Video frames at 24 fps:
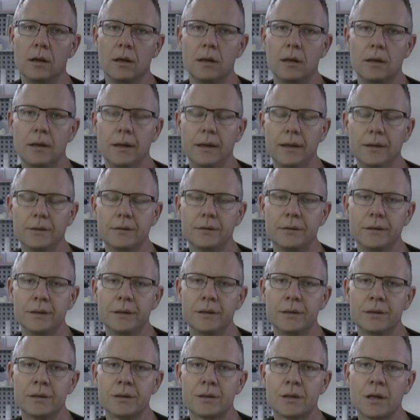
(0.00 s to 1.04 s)
Later
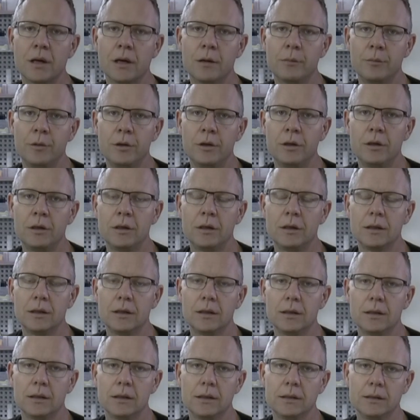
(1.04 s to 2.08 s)
in the summer
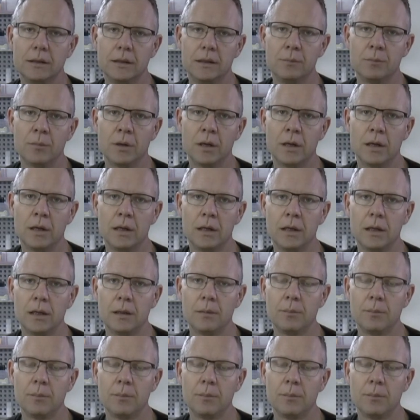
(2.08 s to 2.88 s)
I did my